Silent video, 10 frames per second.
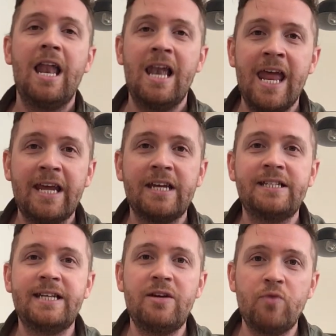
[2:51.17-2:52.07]

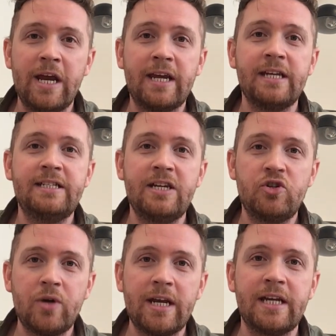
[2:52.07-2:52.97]
Lickety rickety
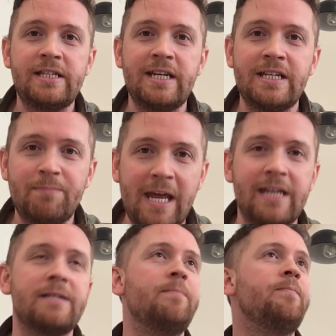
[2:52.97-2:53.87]
trickety
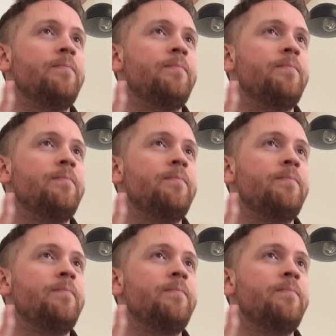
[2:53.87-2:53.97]
split.